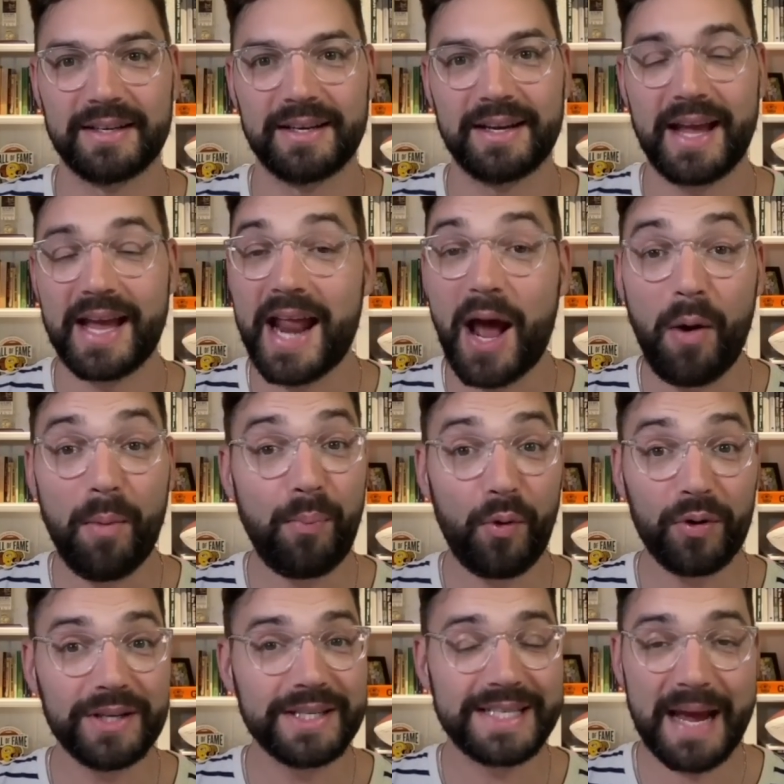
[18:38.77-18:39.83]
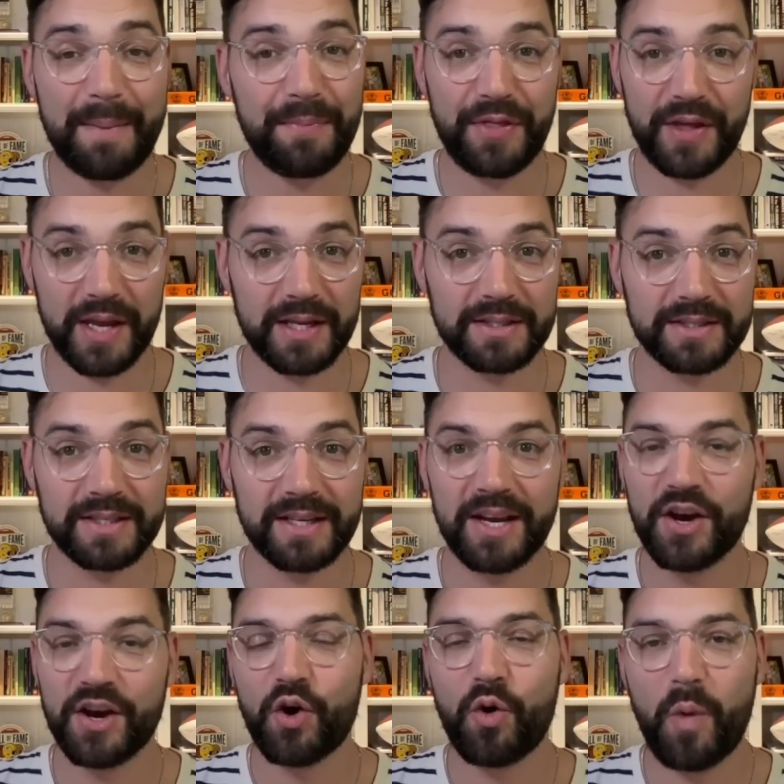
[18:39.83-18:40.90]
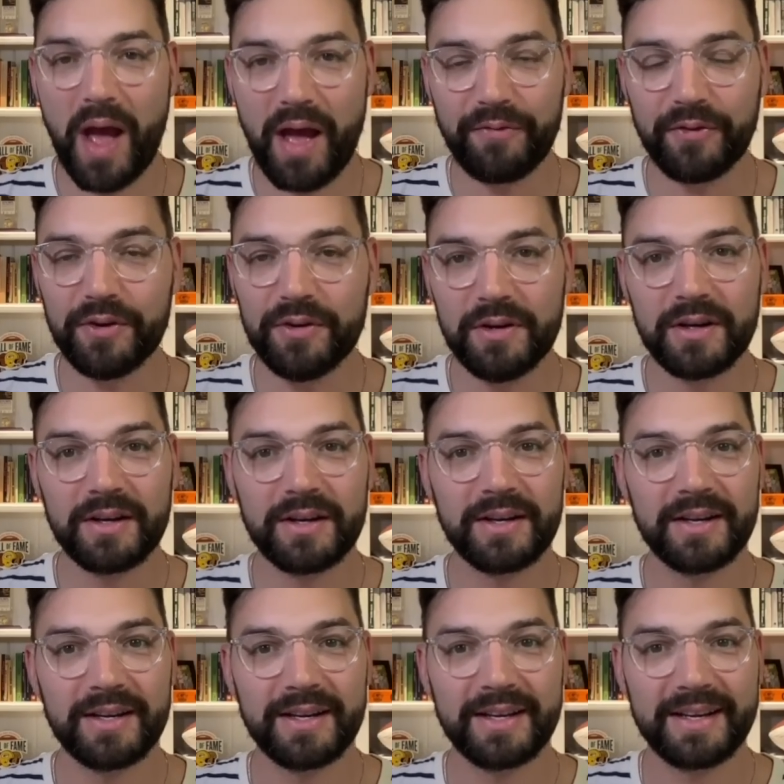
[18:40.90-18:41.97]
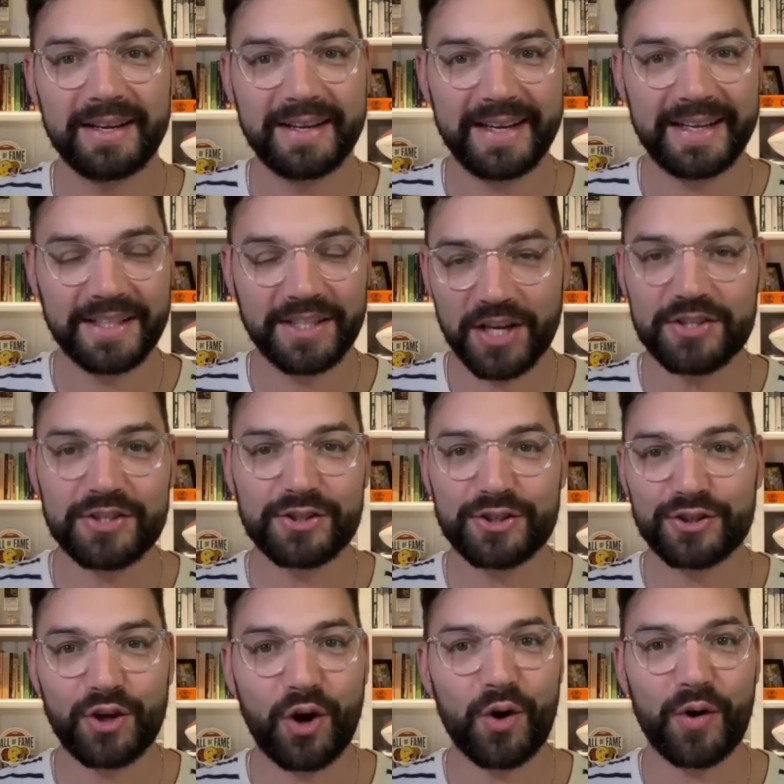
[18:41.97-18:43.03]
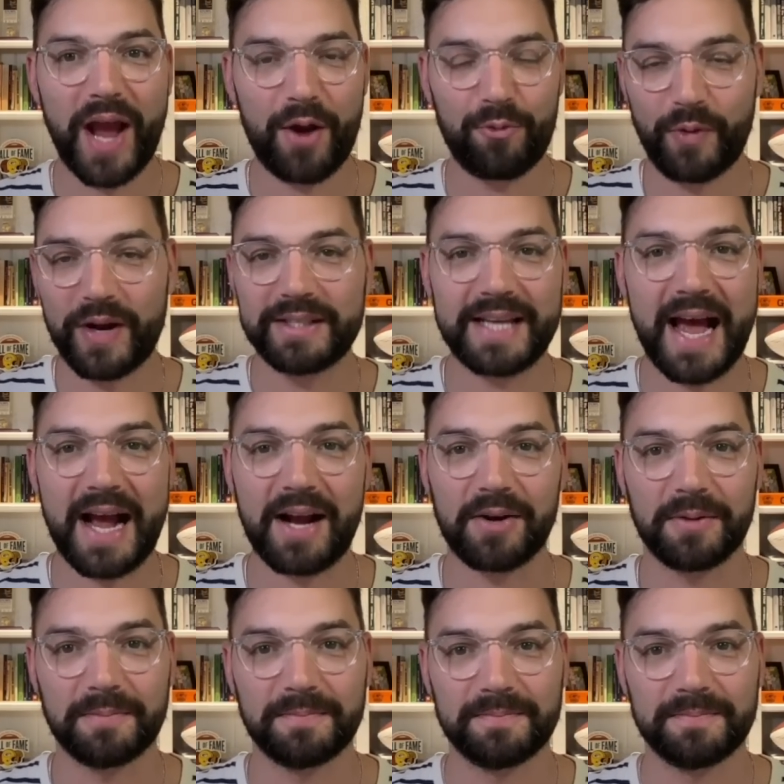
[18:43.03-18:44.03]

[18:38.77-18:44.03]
and how important depth is. Whoever doesn't start at right tackle